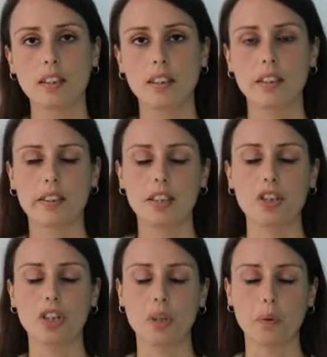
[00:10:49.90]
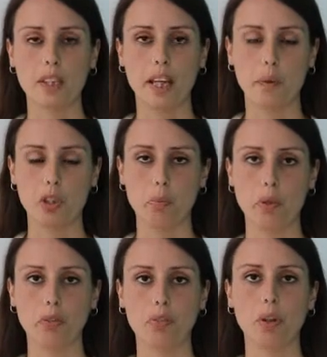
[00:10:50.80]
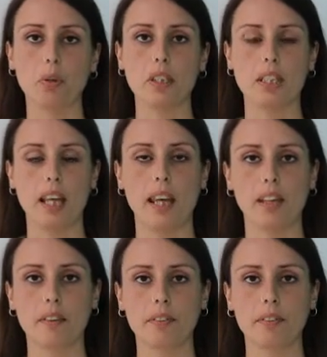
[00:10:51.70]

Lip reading: As I choose how to move forwards here.